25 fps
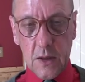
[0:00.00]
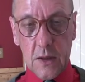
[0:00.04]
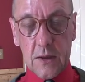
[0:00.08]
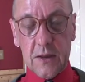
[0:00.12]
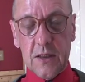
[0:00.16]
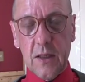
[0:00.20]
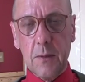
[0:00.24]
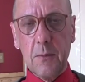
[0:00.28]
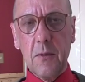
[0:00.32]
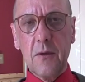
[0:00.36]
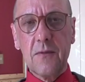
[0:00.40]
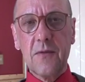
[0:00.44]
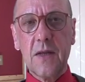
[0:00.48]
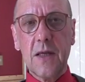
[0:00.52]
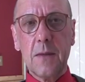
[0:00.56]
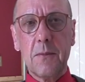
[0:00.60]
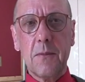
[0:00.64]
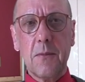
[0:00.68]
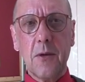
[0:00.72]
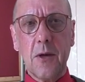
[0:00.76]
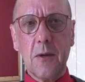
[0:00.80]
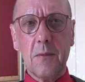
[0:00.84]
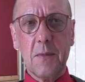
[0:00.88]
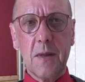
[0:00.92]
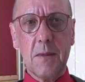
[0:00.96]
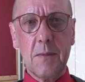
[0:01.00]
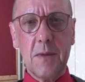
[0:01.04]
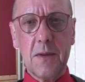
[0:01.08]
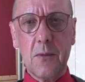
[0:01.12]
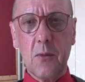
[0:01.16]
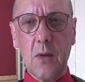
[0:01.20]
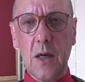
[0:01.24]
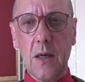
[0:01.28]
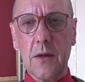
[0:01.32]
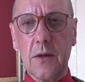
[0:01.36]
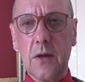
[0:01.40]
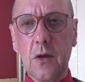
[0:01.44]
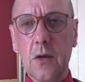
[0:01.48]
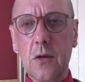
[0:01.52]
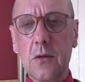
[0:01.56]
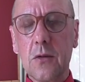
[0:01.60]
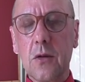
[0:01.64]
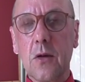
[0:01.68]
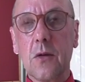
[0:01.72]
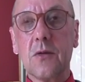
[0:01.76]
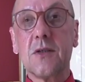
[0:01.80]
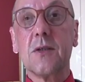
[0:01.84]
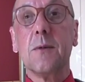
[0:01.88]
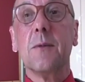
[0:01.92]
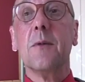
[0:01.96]
Some of them may be well known,
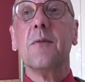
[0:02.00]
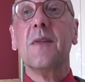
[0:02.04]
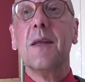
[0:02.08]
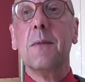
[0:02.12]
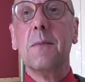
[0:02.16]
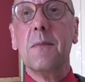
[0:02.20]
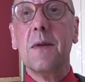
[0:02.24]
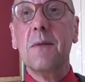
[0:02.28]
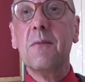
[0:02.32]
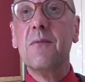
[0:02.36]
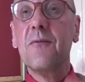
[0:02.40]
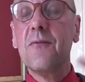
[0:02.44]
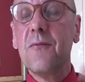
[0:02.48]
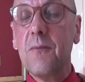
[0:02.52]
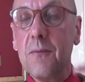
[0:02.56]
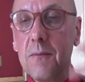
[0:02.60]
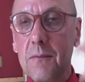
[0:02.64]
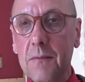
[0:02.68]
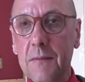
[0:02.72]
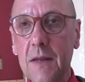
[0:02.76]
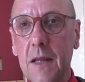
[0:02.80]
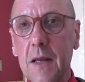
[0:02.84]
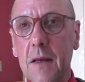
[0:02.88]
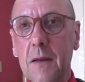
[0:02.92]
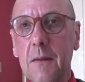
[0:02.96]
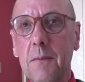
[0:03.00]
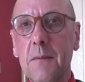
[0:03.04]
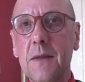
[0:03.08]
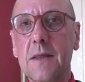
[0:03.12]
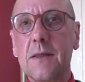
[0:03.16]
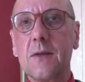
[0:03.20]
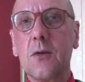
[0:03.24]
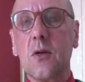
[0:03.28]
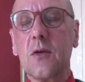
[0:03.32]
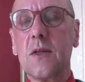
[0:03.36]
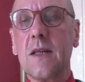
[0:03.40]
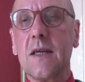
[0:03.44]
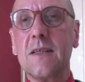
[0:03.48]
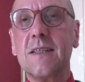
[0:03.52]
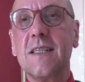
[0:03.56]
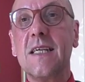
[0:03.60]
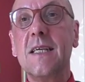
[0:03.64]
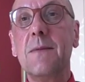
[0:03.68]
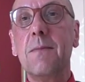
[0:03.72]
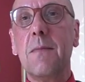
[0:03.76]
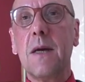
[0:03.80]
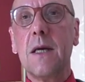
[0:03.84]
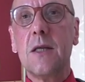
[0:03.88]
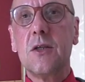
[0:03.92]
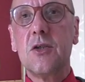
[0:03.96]
or some of them may be thought as
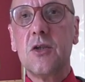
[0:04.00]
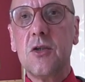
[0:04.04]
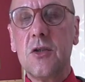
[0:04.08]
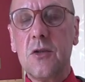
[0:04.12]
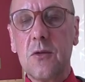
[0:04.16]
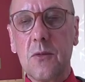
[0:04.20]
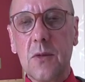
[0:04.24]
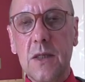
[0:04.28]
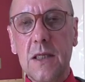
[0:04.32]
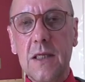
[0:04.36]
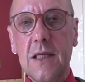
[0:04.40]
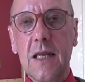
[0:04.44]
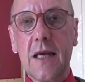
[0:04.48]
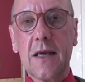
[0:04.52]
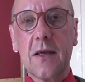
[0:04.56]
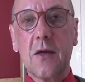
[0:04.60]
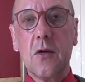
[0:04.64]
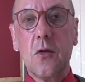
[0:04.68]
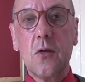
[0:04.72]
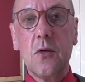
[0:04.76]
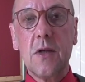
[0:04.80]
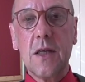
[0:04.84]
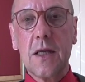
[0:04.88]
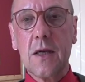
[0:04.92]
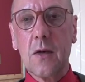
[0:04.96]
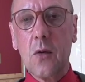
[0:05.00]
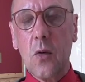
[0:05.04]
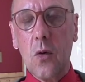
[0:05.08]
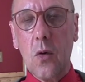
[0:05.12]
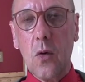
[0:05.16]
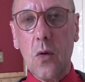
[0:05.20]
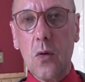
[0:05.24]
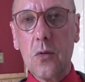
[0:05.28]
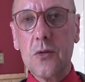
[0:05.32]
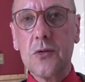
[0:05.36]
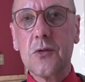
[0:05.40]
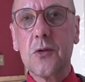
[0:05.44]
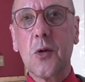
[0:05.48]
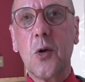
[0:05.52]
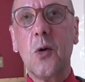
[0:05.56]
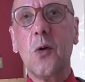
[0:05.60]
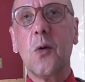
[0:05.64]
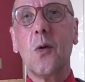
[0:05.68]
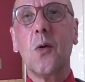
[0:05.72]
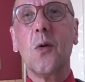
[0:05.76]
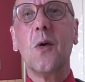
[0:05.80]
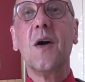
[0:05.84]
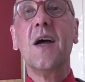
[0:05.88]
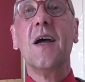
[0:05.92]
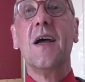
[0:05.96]
imaginary, like unicorns
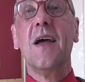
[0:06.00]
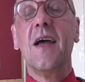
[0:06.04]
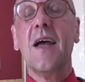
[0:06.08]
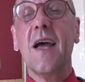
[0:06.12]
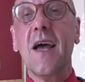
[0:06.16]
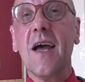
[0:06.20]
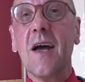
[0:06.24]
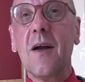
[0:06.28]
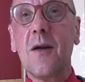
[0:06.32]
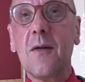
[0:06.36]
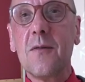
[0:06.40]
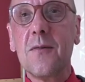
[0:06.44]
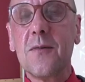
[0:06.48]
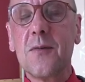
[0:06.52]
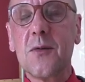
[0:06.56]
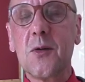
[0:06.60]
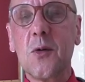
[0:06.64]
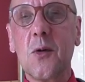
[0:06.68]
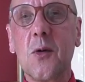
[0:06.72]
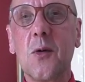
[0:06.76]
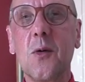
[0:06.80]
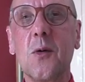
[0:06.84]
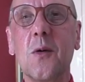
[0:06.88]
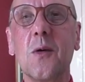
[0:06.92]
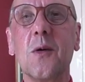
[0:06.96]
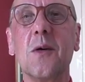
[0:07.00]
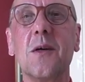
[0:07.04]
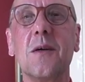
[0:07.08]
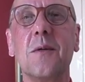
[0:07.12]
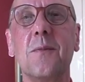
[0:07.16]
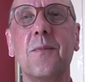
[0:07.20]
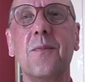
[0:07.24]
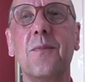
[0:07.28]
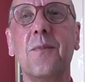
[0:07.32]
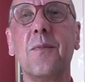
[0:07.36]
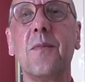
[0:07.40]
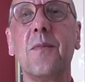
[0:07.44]
or elves or